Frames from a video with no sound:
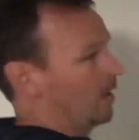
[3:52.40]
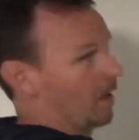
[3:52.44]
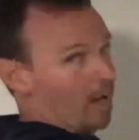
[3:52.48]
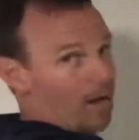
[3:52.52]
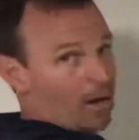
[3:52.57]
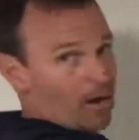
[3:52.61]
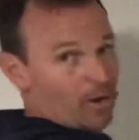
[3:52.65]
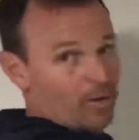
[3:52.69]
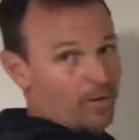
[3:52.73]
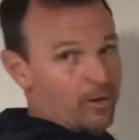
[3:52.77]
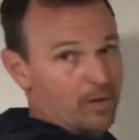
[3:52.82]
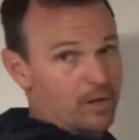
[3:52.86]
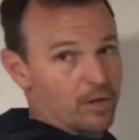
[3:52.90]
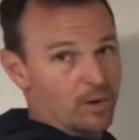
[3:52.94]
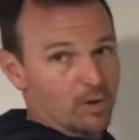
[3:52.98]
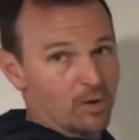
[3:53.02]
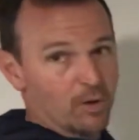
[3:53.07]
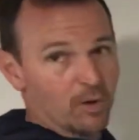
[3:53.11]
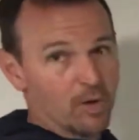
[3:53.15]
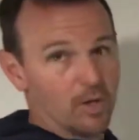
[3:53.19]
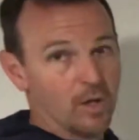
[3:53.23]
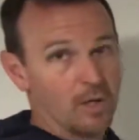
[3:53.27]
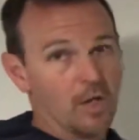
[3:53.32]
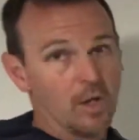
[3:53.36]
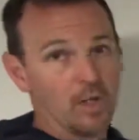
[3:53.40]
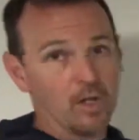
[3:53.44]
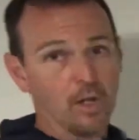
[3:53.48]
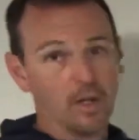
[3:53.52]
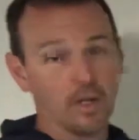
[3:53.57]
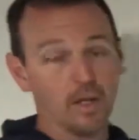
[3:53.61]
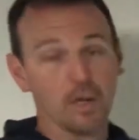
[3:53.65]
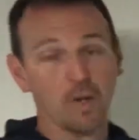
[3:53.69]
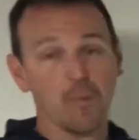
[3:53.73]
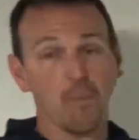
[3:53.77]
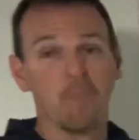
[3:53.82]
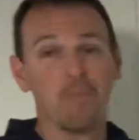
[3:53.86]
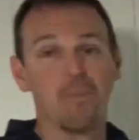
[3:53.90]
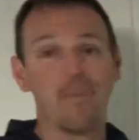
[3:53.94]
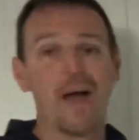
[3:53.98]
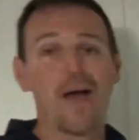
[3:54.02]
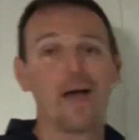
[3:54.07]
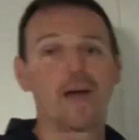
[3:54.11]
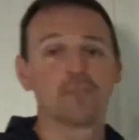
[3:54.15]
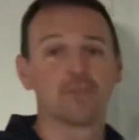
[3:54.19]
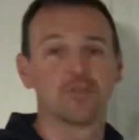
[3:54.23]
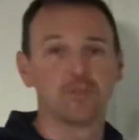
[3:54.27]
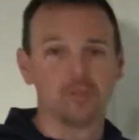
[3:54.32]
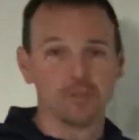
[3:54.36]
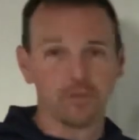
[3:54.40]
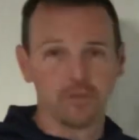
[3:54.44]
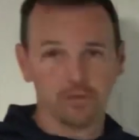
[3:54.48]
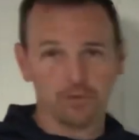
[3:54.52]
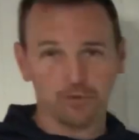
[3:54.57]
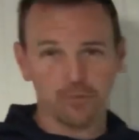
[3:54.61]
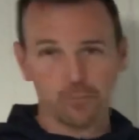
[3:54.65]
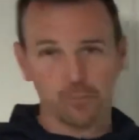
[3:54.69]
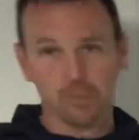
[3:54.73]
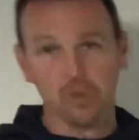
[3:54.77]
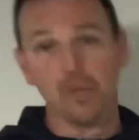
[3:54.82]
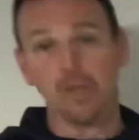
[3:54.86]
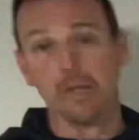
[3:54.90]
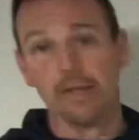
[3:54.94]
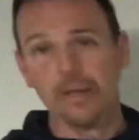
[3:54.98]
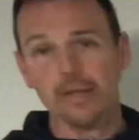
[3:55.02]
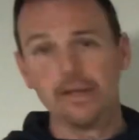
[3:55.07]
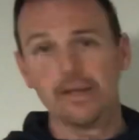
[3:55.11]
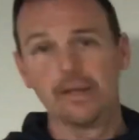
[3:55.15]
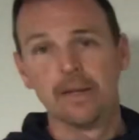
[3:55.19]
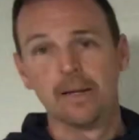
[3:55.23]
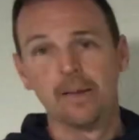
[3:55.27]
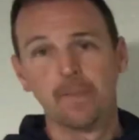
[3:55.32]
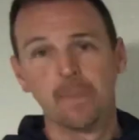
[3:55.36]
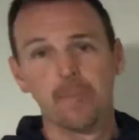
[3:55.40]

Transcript: out here. Get a massive split.